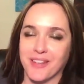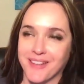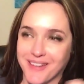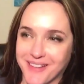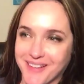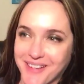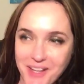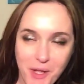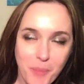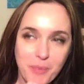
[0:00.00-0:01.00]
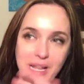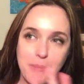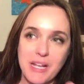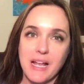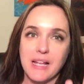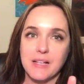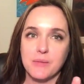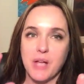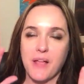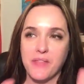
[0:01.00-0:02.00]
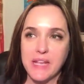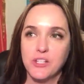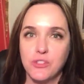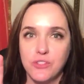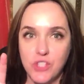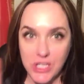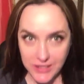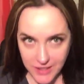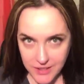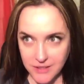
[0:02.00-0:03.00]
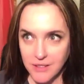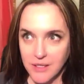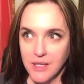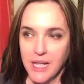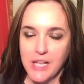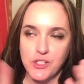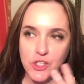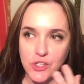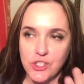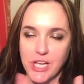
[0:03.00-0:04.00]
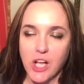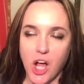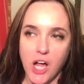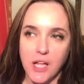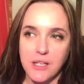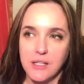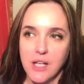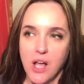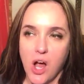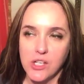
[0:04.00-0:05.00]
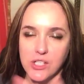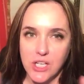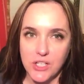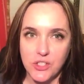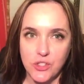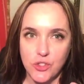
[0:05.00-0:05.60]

but I mean, I, I think Jesus and church and God are such